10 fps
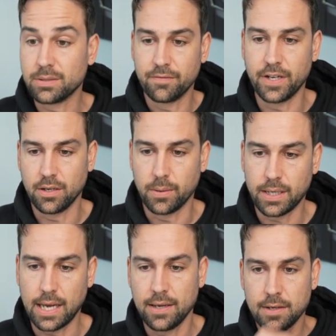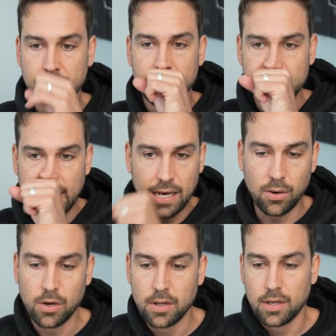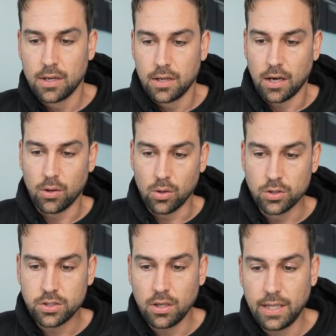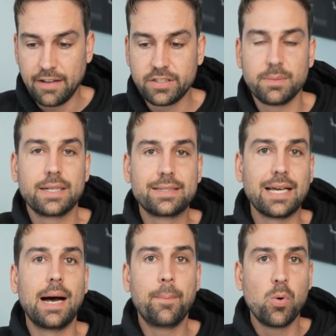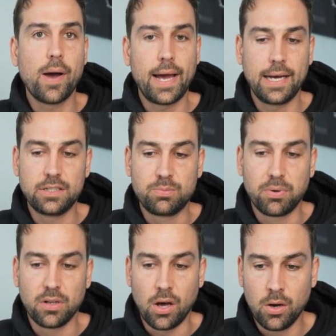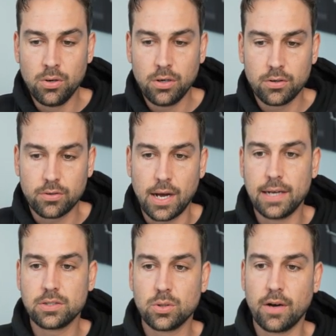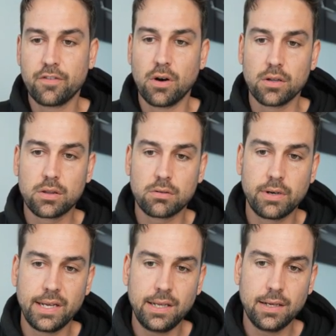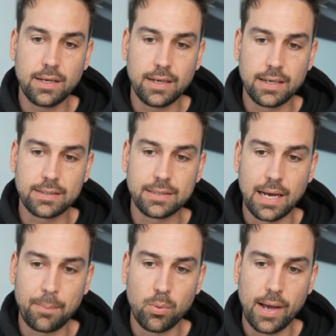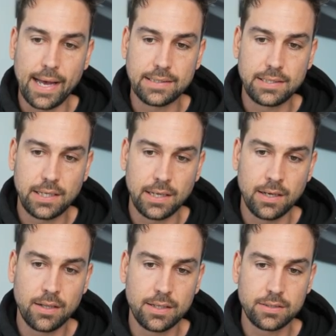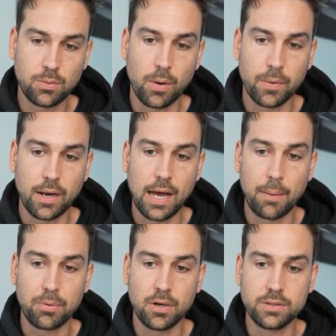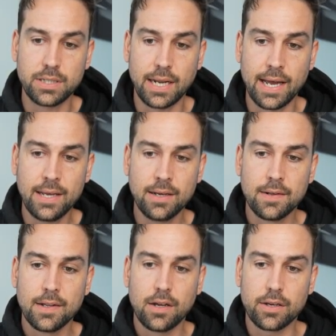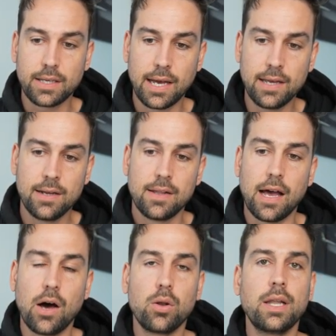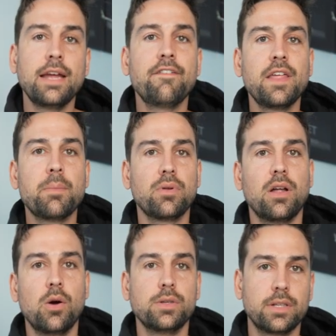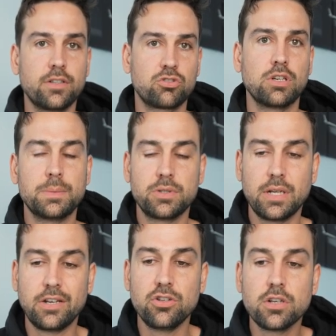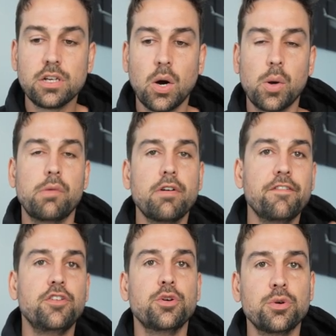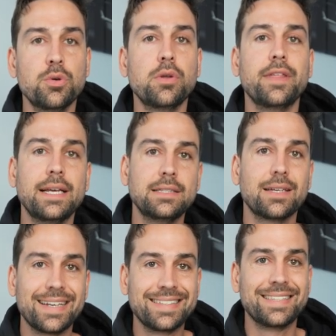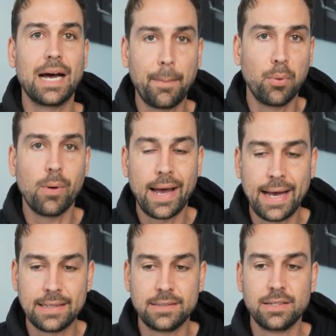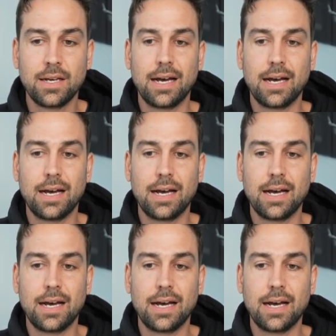video, okay? Now, I'll also leave some example ads below, right? So I've got 3 example ads here. These are what we're going to upload today, okay? I'll leave them below in the description and you can go and review these example ads